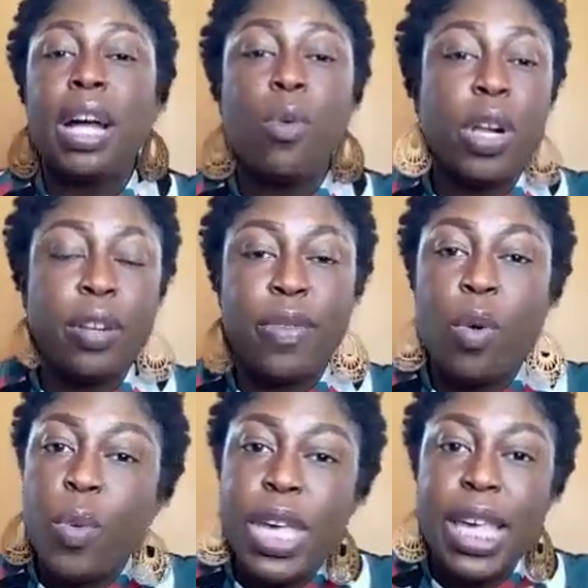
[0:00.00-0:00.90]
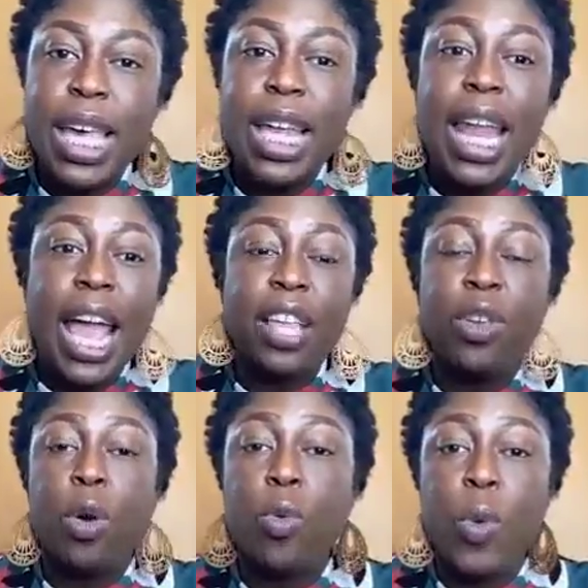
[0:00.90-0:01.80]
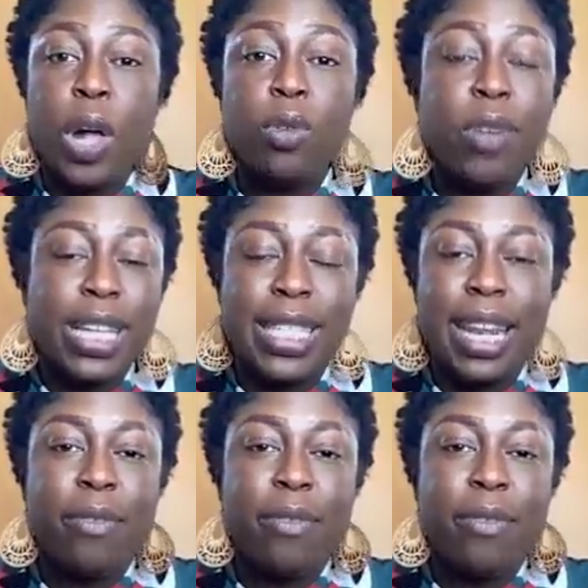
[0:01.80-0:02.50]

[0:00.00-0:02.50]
a wonderful weekend, and you're well rested